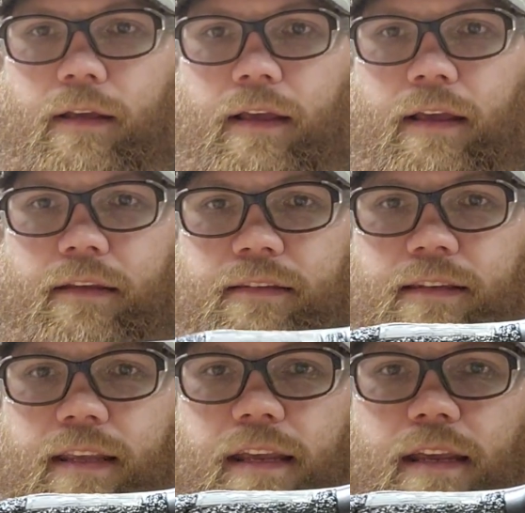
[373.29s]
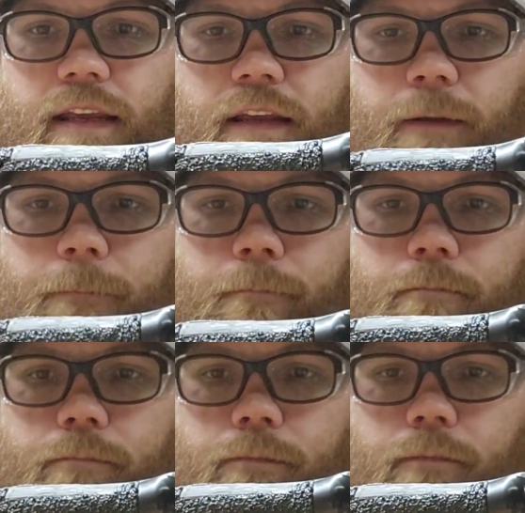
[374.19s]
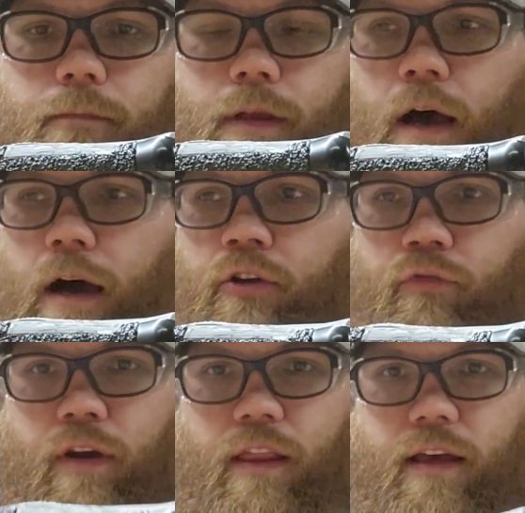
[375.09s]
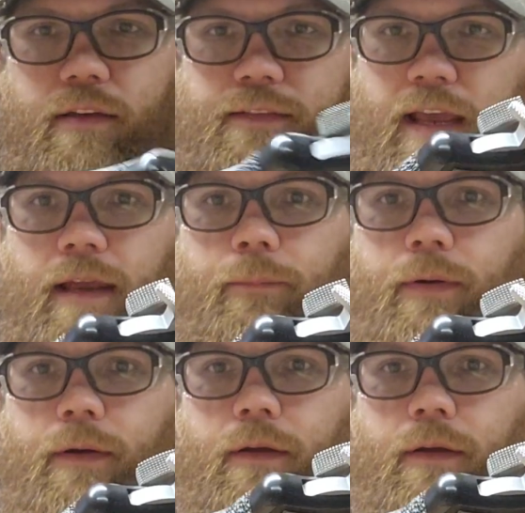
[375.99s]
is the Gorilla tape,